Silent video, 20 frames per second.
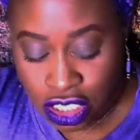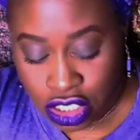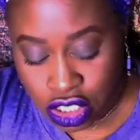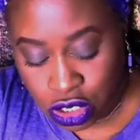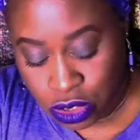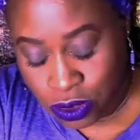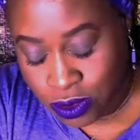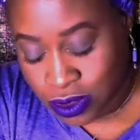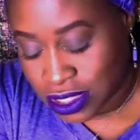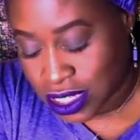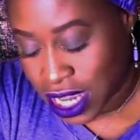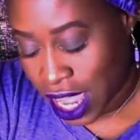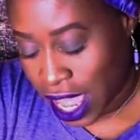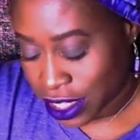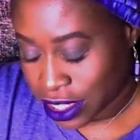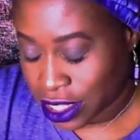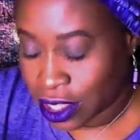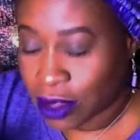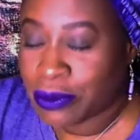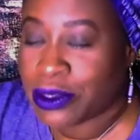to
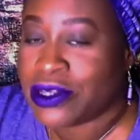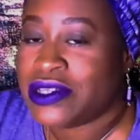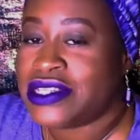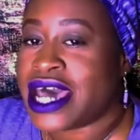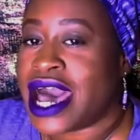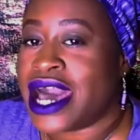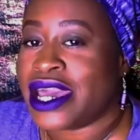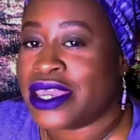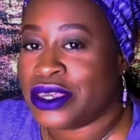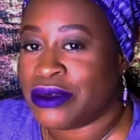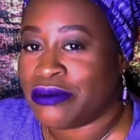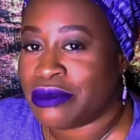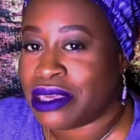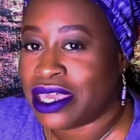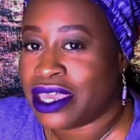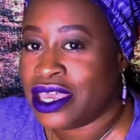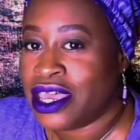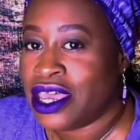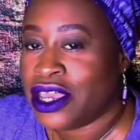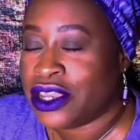help you
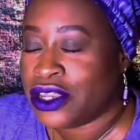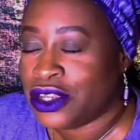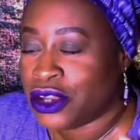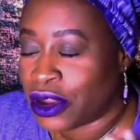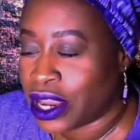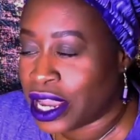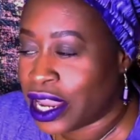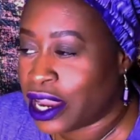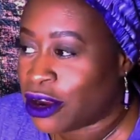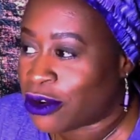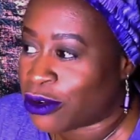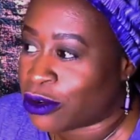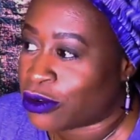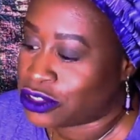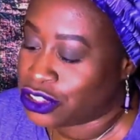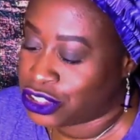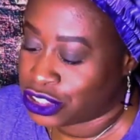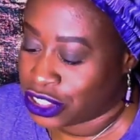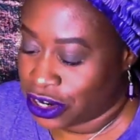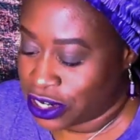document your hair
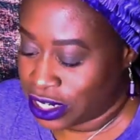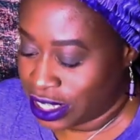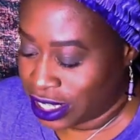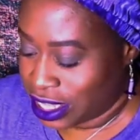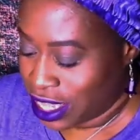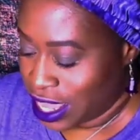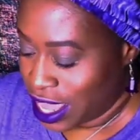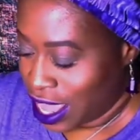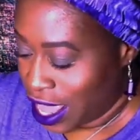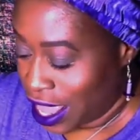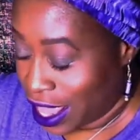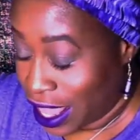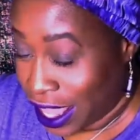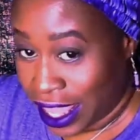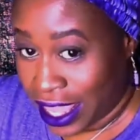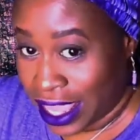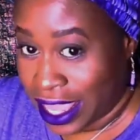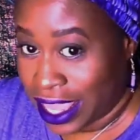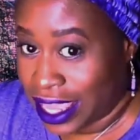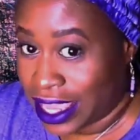growth journey,
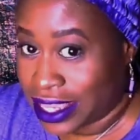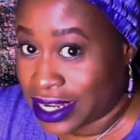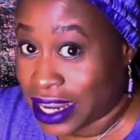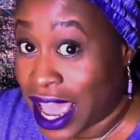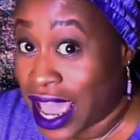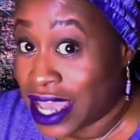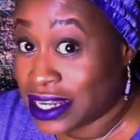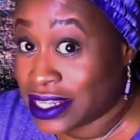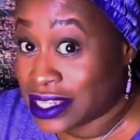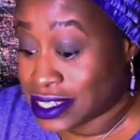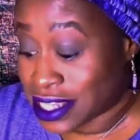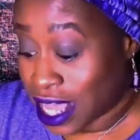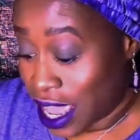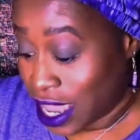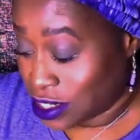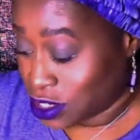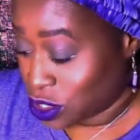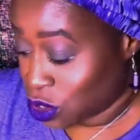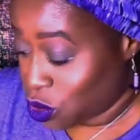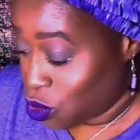and I
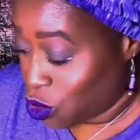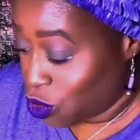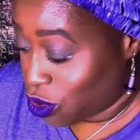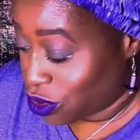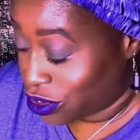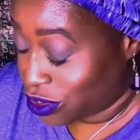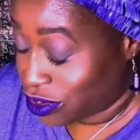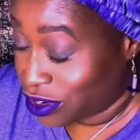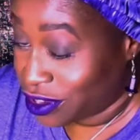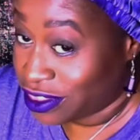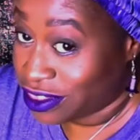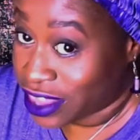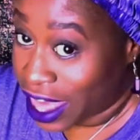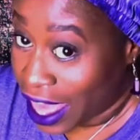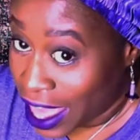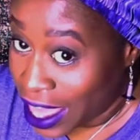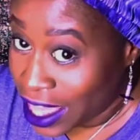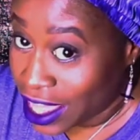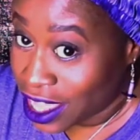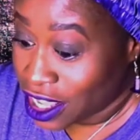decided to order
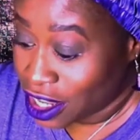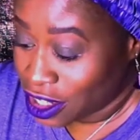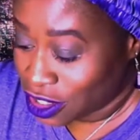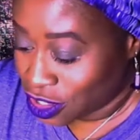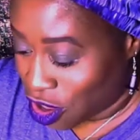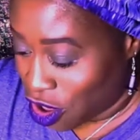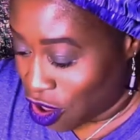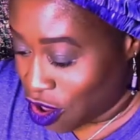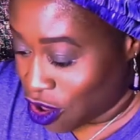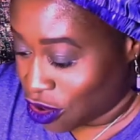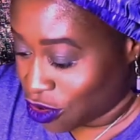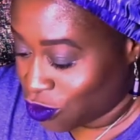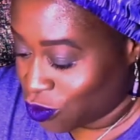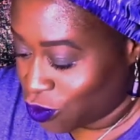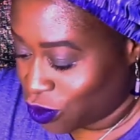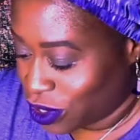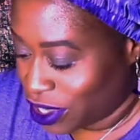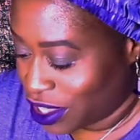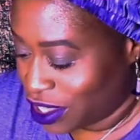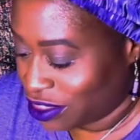that
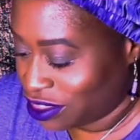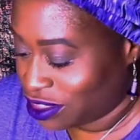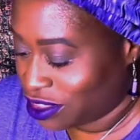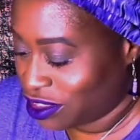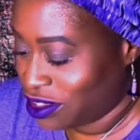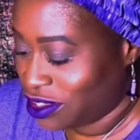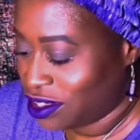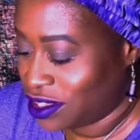along with